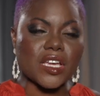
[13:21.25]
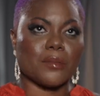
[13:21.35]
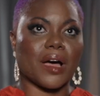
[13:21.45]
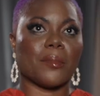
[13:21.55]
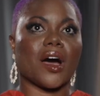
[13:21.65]

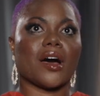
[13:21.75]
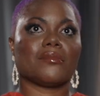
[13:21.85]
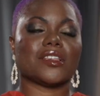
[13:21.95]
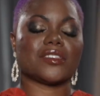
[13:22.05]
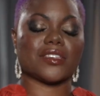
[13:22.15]
My
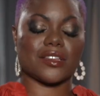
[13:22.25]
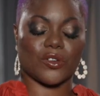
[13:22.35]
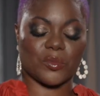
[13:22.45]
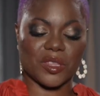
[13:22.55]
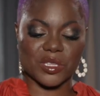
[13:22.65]
mom
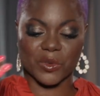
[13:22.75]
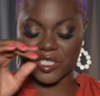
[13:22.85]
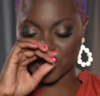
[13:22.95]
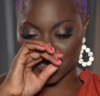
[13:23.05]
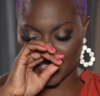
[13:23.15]
told me this once.
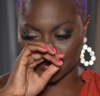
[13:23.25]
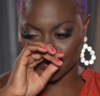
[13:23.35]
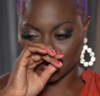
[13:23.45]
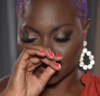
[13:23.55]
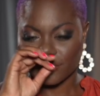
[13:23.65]
She's like,
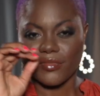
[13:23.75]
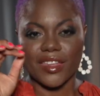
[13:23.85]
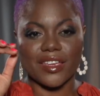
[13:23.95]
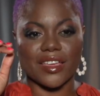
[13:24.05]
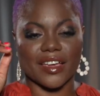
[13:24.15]

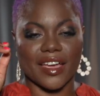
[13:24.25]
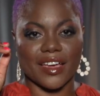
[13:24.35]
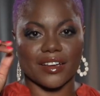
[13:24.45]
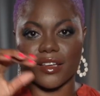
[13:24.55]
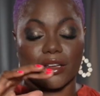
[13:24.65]
I
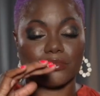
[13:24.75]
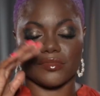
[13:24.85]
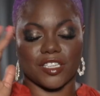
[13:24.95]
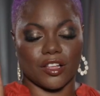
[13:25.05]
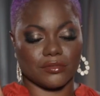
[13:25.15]
had
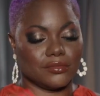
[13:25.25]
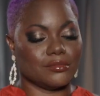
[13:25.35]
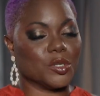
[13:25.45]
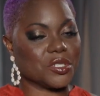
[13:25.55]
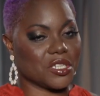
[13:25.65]

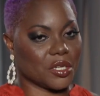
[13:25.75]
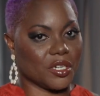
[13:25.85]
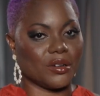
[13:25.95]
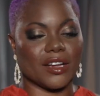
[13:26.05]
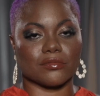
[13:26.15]
most of y'all
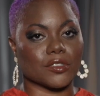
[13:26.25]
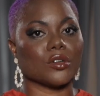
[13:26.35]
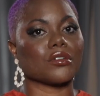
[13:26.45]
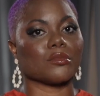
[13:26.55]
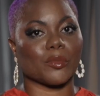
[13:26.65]
know, I had a real
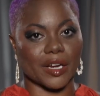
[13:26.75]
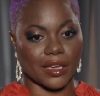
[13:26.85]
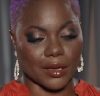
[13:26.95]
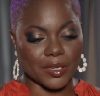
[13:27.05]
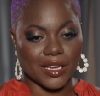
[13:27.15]
horrible
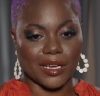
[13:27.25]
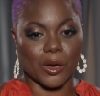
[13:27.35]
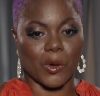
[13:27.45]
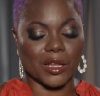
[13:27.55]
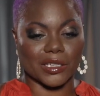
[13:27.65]
breakup a
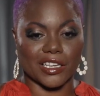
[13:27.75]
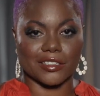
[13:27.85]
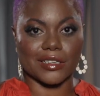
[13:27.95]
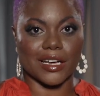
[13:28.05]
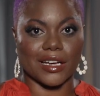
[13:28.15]
while
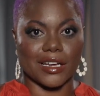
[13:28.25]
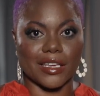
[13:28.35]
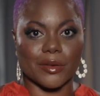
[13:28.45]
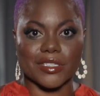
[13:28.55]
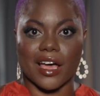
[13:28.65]
ago.
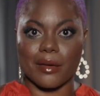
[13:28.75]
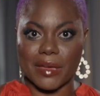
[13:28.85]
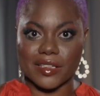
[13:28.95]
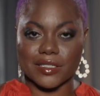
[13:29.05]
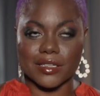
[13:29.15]
It was a hot
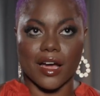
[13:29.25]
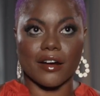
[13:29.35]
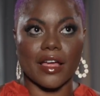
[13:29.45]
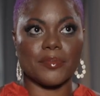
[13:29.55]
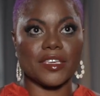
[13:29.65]
mess.
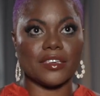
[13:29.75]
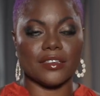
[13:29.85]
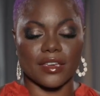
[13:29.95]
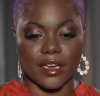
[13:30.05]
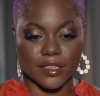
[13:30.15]

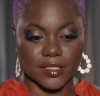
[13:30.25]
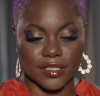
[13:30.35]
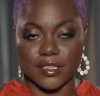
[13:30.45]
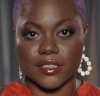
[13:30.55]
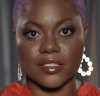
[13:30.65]
R.I.P. X.
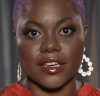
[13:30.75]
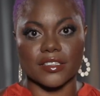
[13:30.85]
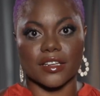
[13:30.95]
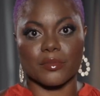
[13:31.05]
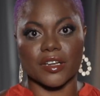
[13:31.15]
He is not
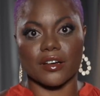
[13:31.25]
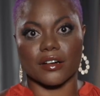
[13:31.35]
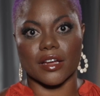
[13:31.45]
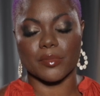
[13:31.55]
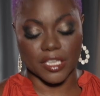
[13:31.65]
dead, but
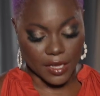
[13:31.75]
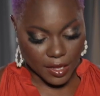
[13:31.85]
R.I.P.